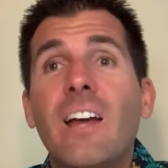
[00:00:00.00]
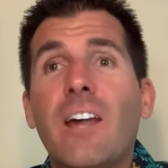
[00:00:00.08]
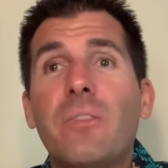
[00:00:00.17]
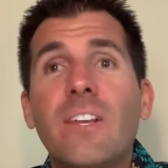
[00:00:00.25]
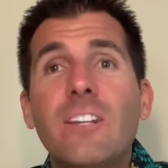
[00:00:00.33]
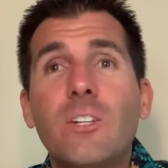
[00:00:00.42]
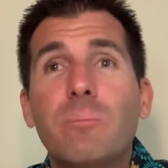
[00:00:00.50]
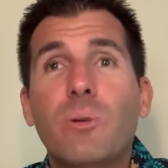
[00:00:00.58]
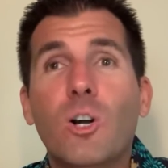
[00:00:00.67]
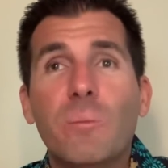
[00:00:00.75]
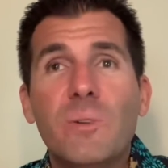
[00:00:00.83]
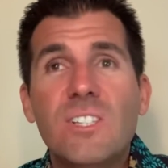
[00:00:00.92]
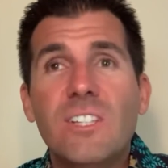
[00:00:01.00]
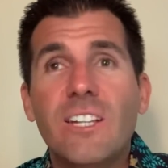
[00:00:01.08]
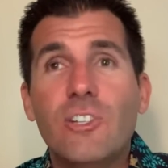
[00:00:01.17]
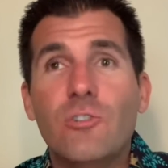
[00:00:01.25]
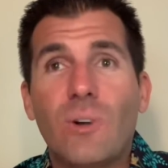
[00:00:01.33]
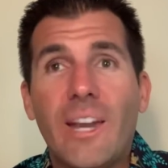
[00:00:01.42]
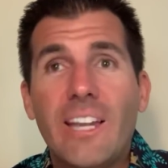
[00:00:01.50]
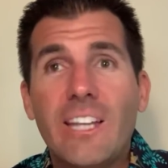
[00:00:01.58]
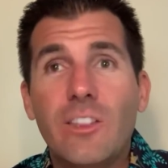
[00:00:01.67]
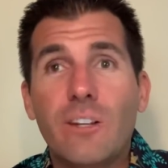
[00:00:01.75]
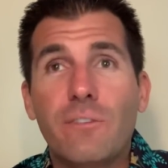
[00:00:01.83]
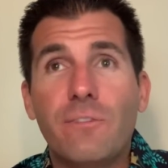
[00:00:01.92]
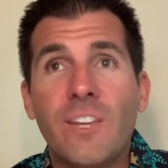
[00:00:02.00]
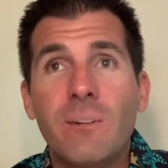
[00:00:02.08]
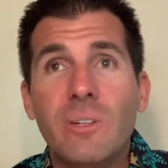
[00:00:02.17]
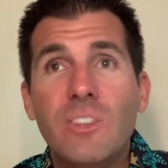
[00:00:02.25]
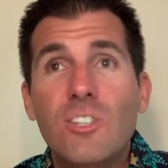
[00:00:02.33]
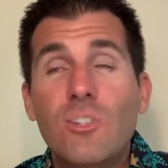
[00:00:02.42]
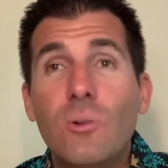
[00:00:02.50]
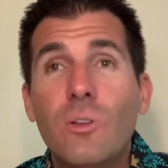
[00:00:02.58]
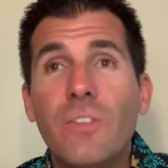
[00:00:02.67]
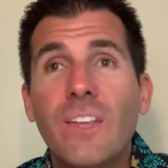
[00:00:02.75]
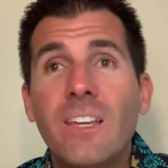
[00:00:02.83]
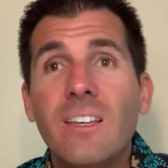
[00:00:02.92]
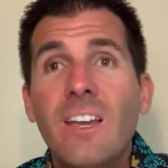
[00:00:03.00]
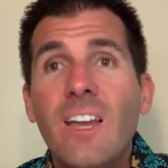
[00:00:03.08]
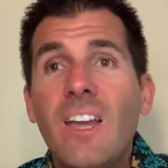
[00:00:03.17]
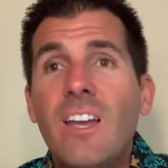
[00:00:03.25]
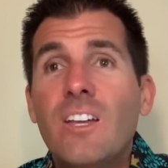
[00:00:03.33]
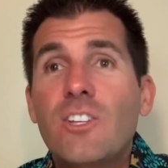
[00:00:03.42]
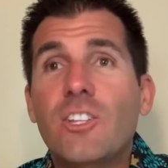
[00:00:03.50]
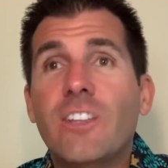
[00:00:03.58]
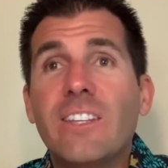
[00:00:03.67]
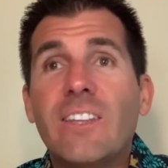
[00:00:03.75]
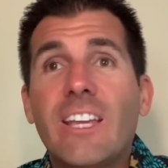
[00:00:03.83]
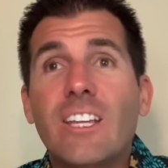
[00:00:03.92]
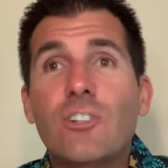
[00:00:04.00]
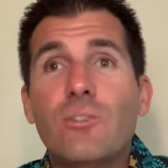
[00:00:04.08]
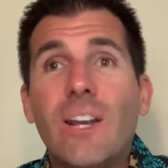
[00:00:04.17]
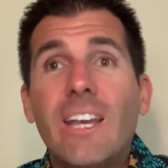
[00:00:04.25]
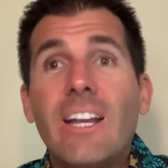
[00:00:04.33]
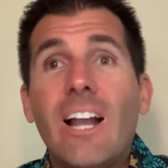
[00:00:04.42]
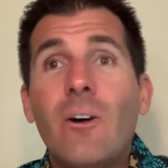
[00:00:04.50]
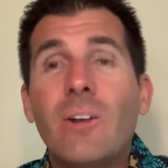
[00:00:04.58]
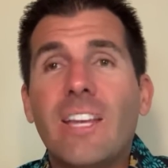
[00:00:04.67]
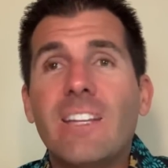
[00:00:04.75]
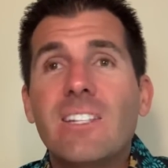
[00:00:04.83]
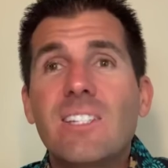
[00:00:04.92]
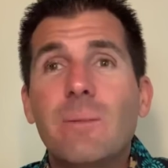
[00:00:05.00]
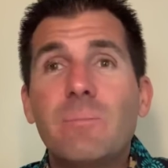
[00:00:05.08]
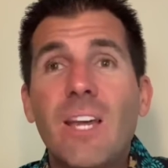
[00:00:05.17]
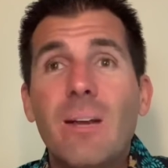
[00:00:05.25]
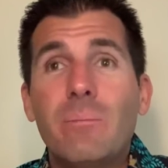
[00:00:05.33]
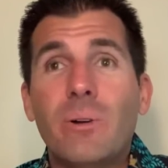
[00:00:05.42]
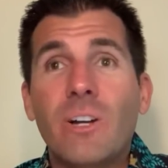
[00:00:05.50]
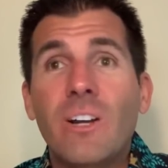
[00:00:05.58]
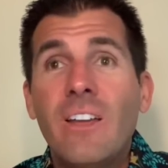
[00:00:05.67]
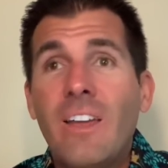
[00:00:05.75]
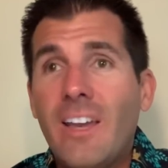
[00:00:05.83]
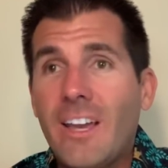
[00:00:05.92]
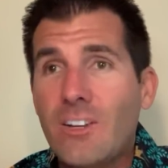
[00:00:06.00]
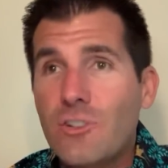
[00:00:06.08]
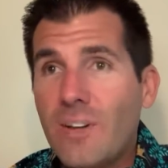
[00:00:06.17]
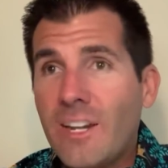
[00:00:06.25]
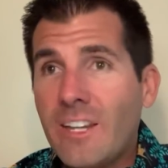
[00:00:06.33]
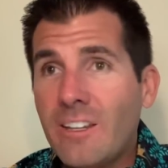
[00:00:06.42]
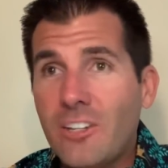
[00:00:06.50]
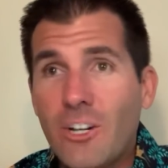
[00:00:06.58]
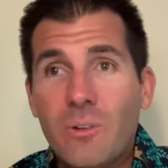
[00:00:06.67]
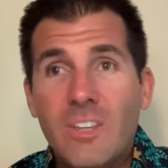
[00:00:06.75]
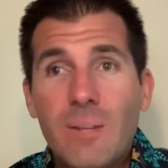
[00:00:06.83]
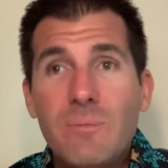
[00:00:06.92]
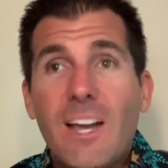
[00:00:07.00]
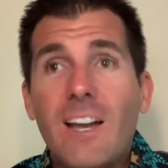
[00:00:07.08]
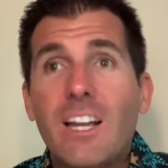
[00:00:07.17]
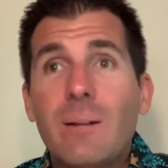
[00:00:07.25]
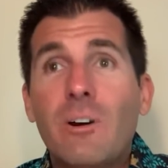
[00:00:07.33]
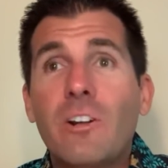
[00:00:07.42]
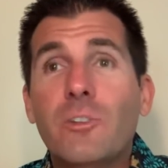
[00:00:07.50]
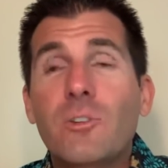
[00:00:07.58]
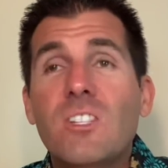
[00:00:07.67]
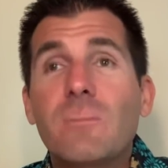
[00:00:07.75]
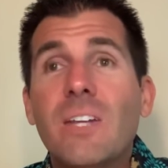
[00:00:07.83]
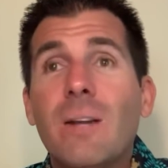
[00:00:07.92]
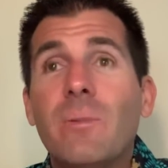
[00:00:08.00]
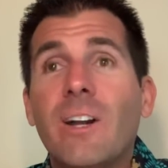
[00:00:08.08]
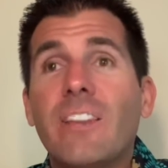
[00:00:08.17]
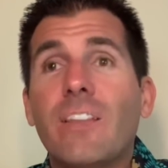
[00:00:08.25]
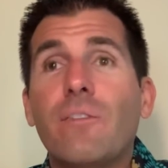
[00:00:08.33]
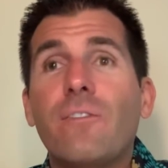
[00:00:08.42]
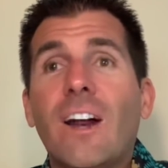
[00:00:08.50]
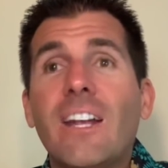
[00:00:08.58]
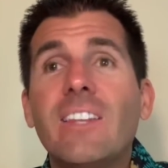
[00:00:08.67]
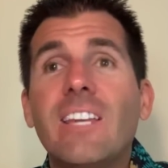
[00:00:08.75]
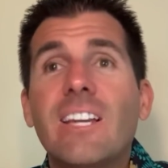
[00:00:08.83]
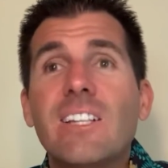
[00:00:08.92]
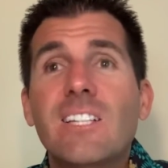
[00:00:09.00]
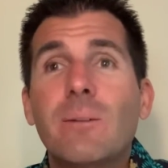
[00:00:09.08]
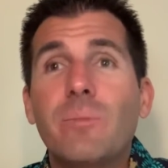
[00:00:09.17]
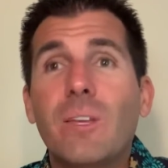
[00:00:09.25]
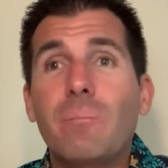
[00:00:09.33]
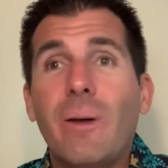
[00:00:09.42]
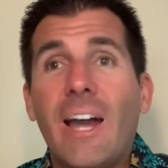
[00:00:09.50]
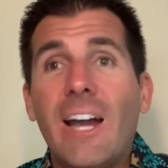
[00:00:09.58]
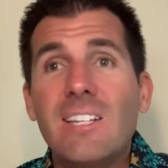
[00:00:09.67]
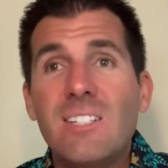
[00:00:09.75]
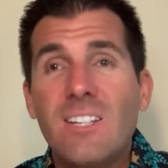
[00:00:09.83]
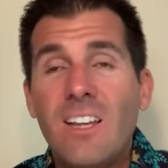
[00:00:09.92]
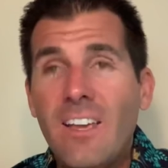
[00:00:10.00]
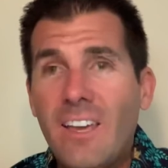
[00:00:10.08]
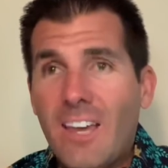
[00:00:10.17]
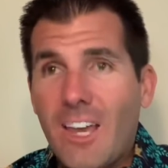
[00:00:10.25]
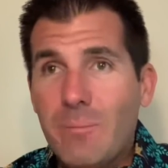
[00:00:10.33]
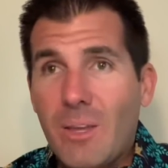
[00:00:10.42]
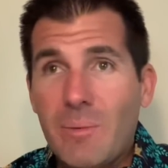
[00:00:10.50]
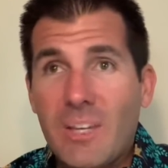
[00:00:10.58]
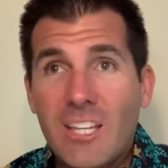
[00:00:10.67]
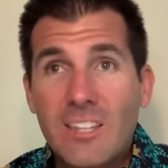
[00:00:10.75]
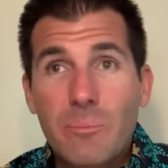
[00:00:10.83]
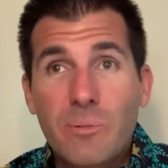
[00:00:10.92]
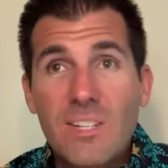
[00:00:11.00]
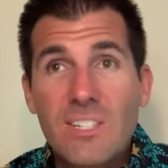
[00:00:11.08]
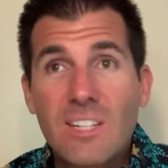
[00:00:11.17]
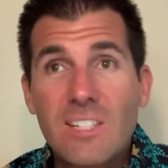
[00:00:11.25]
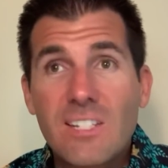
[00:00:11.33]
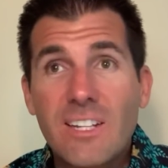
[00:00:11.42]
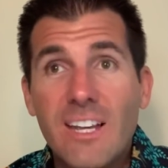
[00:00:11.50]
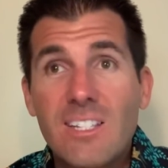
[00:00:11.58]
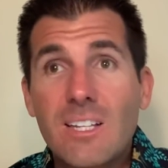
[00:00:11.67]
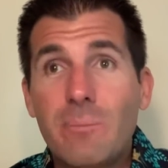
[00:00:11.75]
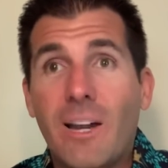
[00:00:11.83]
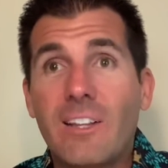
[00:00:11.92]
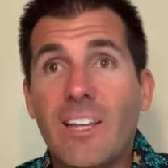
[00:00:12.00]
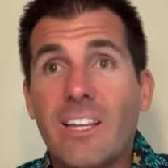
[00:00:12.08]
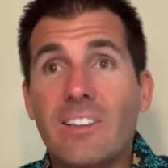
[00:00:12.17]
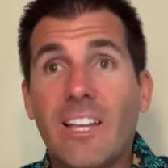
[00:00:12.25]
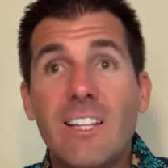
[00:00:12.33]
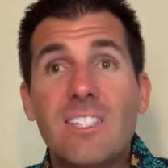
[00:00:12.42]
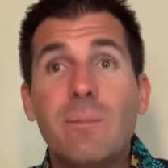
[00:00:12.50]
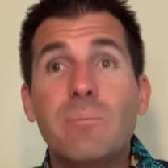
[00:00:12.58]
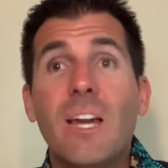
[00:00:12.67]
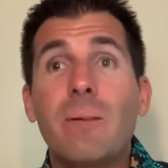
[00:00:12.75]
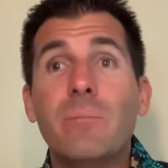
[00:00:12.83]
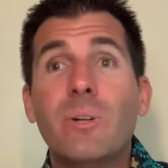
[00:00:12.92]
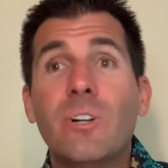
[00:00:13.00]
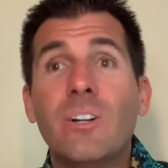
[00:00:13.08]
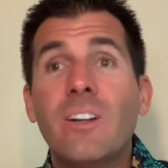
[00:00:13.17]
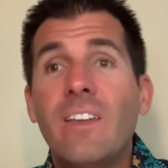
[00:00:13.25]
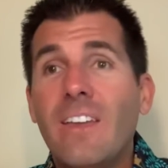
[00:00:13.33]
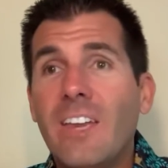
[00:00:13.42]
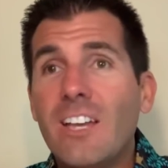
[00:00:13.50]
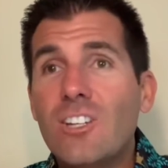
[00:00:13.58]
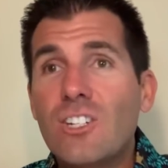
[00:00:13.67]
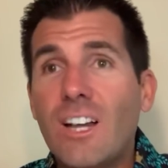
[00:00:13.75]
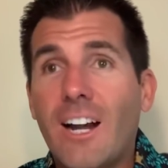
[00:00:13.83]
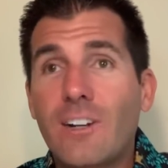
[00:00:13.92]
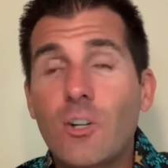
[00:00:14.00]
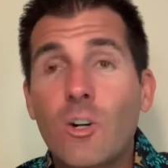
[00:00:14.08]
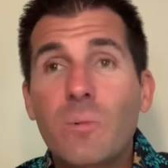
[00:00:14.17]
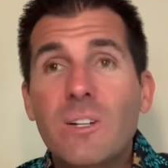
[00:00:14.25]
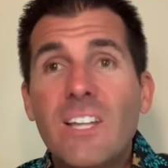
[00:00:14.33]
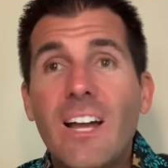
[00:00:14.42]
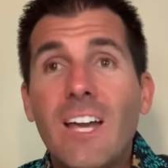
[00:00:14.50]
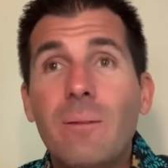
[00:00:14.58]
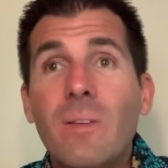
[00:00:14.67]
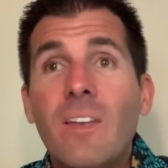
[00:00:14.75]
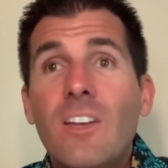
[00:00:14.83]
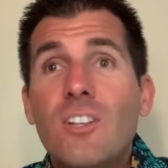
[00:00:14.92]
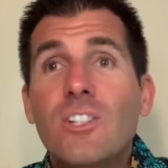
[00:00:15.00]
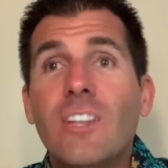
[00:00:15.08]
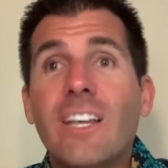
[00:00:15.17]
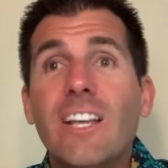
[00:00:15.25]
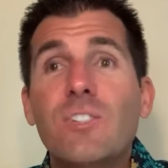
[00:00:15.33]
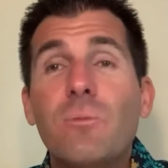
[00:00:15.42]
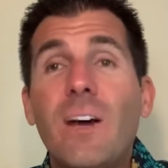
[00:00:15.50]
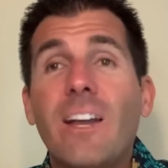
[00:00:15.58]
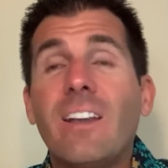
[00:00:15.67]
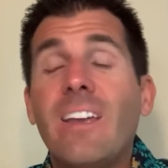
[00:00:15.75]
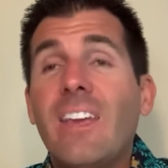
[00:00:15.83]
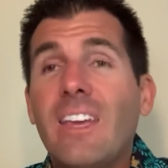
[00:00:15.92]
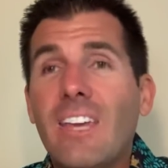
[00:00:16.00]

I think they're purposely dragging their feet with this whole thing so that they can drag it out into September and drag it, you know, keep talking about it through September and then finally get something passed and maybe hit the president's desk by like late September-ish, October time. So that, guess what?